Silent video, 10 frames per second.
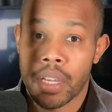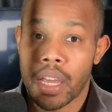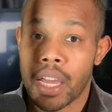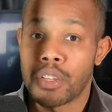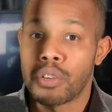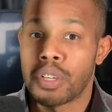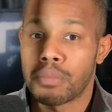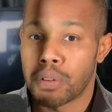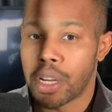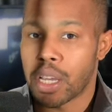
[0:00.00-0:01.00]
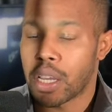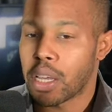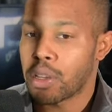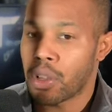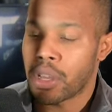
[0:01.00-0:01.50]
and you can bring it
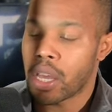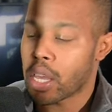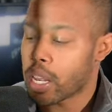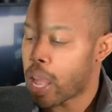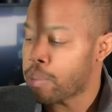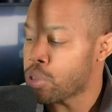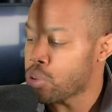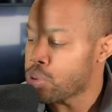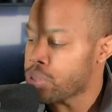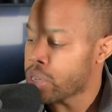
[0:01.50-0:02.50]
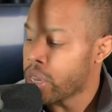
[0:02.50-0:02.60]
in and I've used